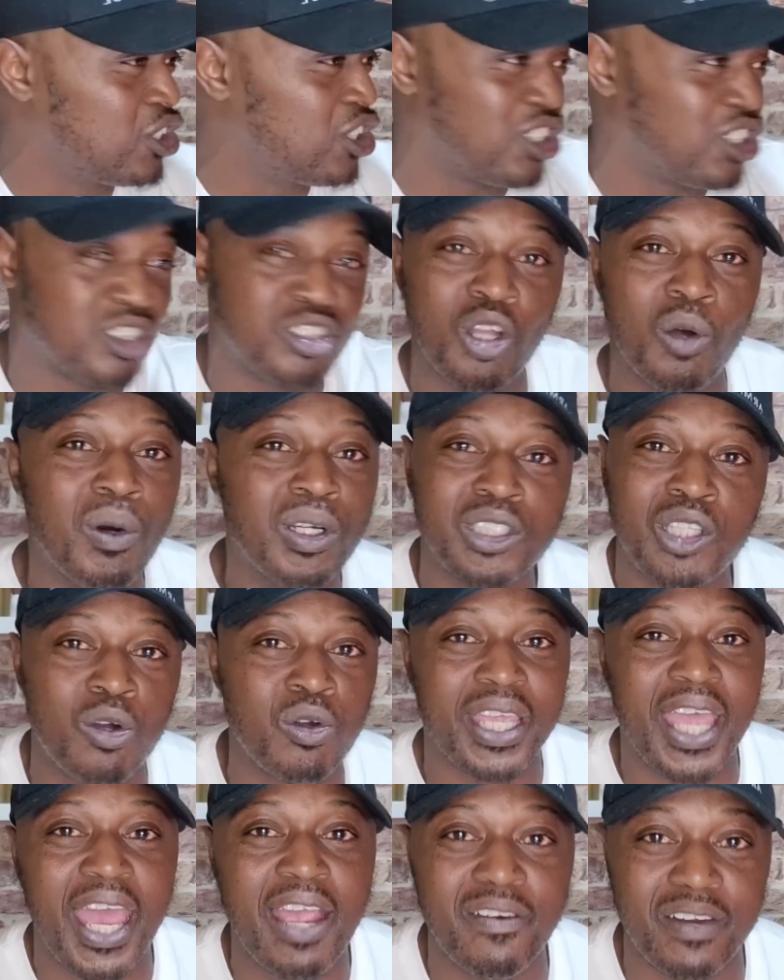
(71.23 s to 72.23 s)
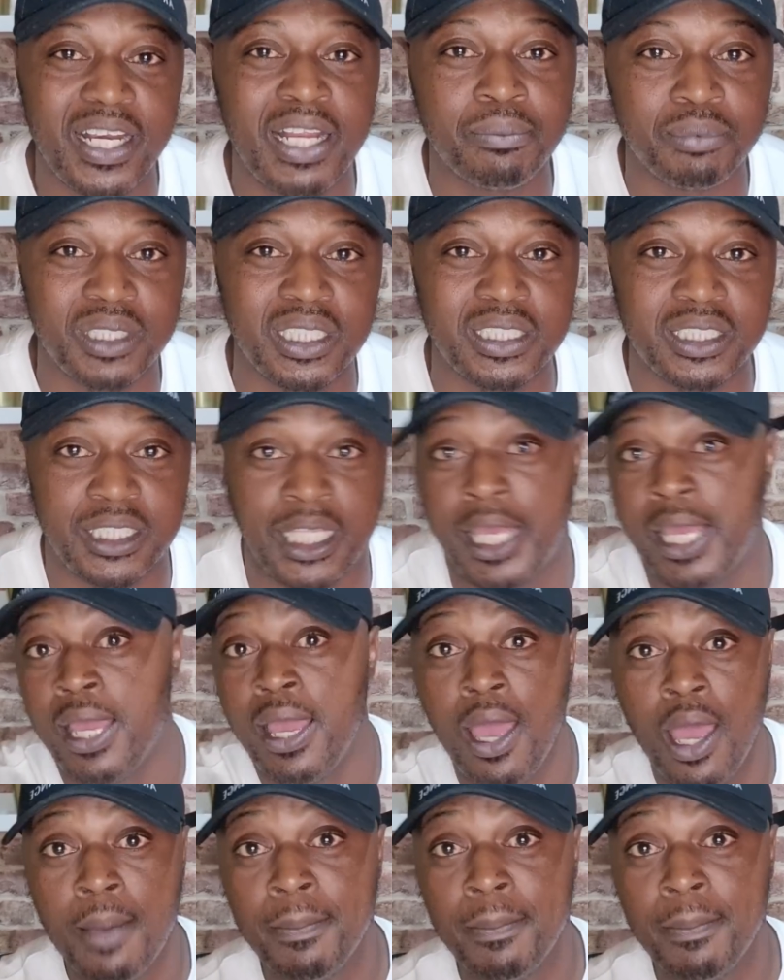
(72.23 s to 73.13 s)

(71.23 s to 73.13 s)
Just no one don't care in them things there.